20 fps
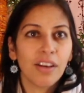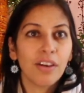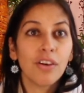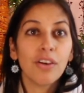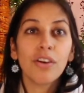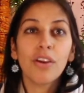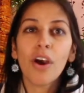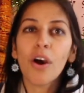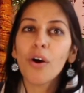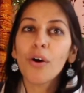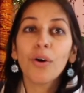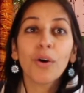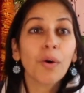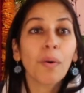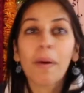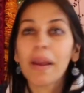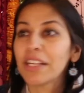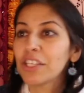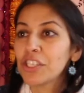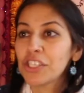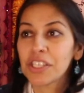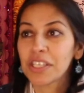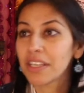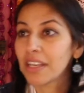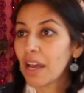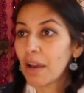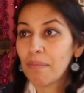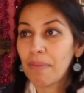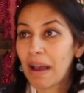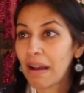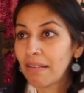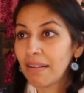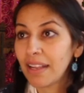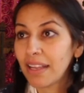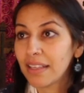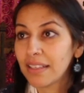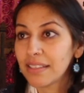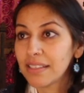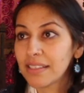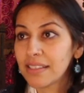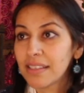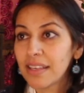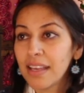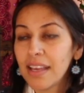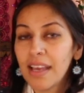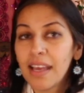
No question about it.